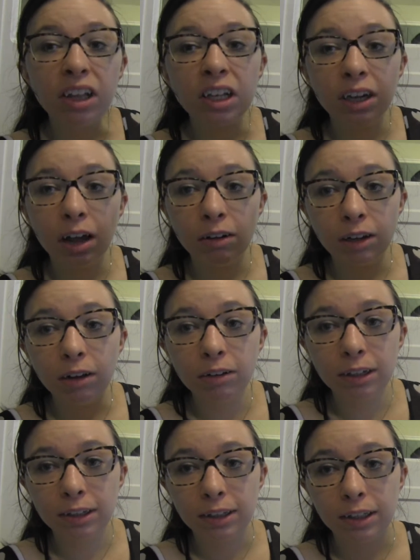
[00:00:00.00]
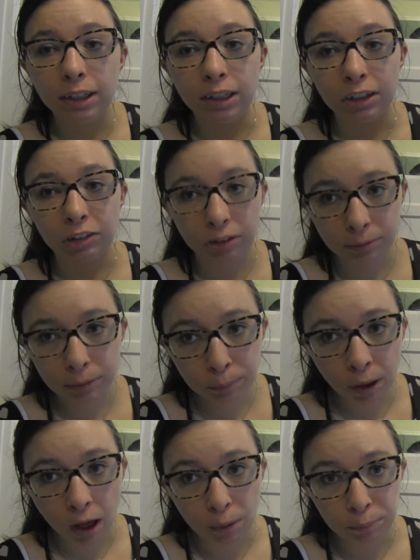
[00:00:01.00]
Downtown Disney is extremely
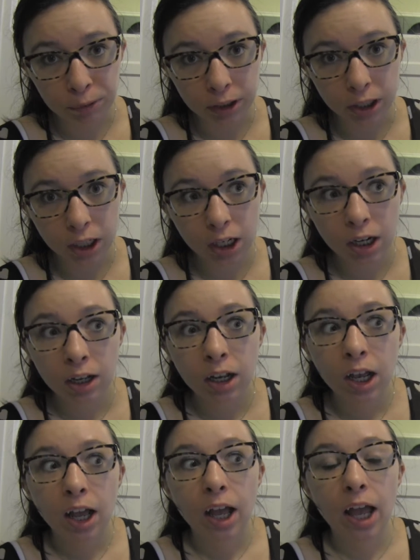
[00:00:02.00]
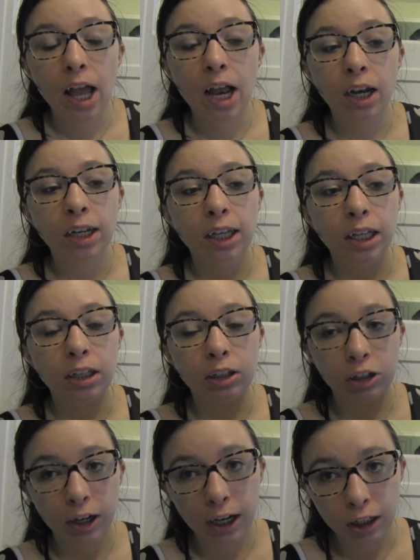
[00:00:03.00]
popular and it gets
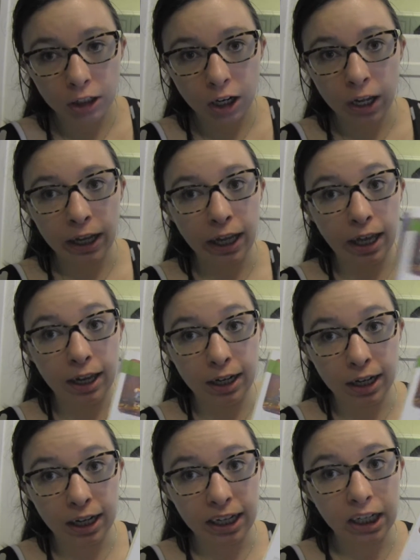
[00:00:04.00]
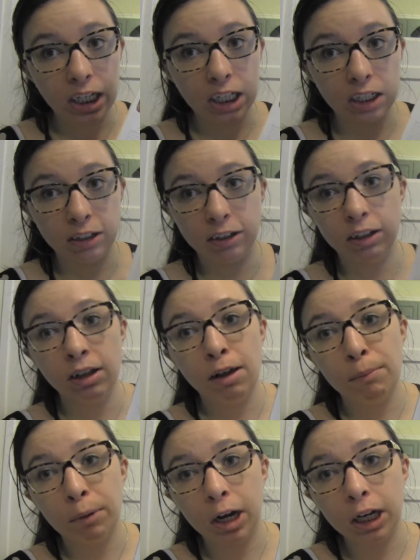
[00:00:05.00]
cray cray at night and the
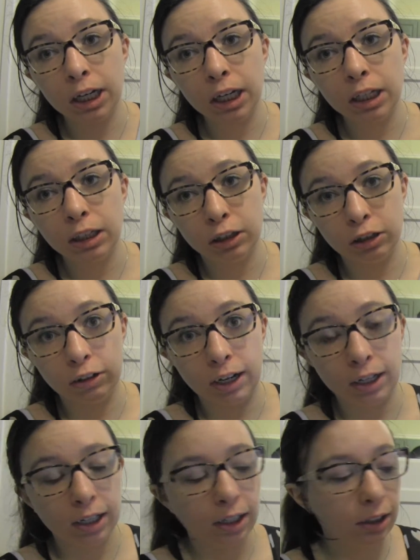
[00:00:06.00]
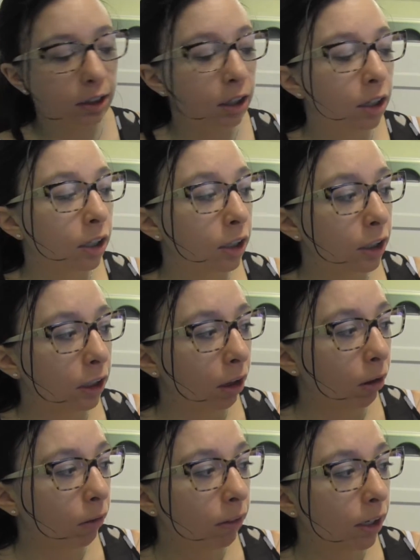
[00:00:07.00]
parking is horrendous.
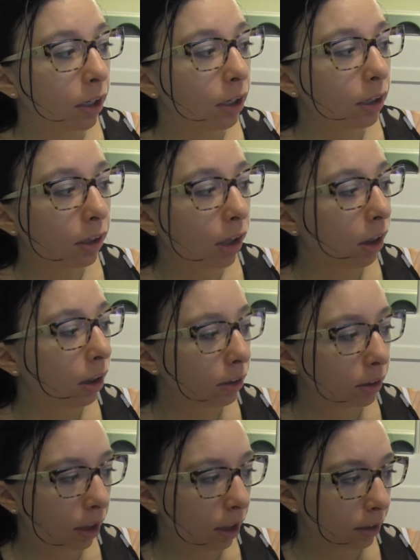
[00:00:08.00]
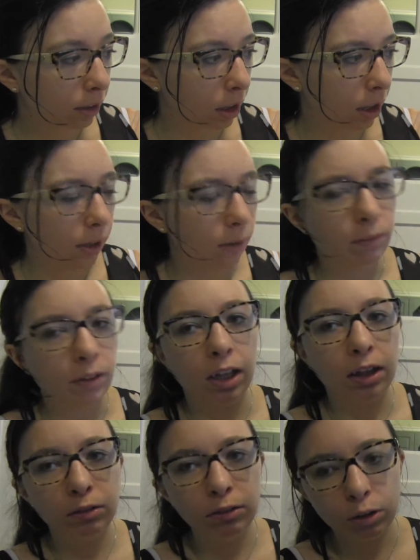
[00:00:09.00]
So they did tell us last time
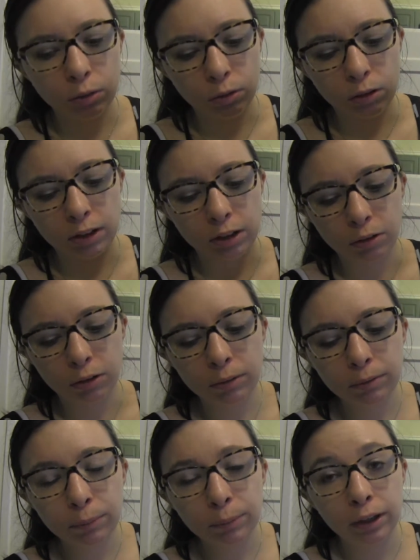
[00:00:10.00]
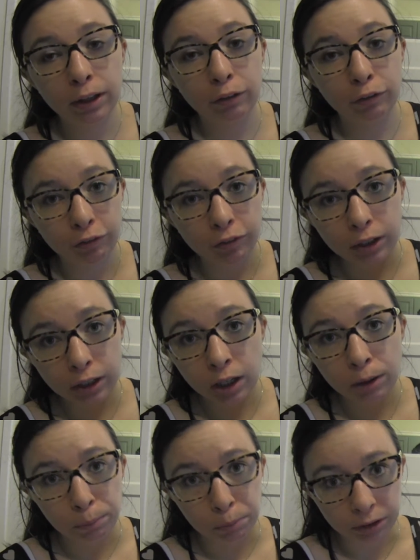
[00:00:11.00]
that the resort is going to be building a
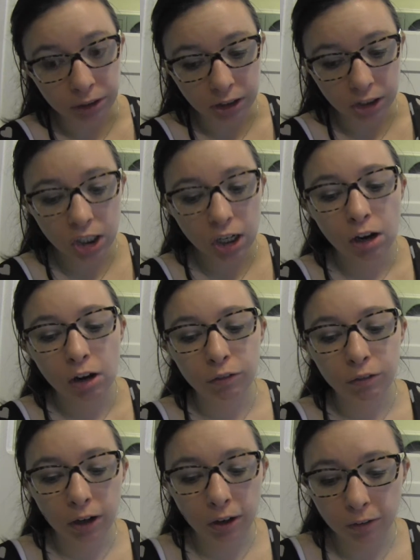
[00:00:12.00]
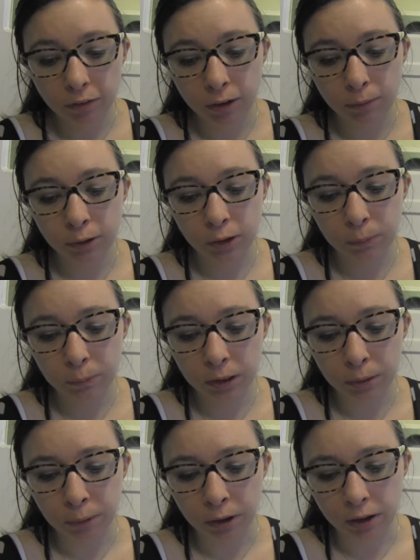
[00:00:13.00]
footbridge right over, I'm assuming,
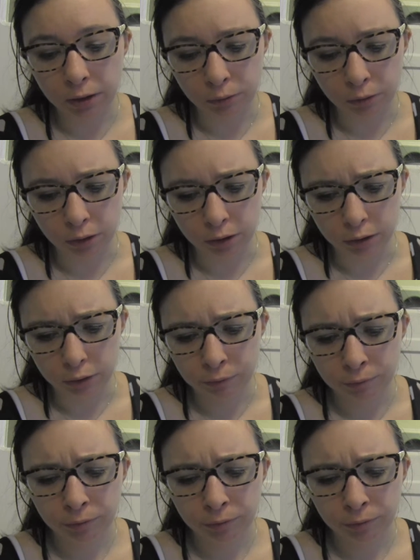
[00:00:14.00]
the body of water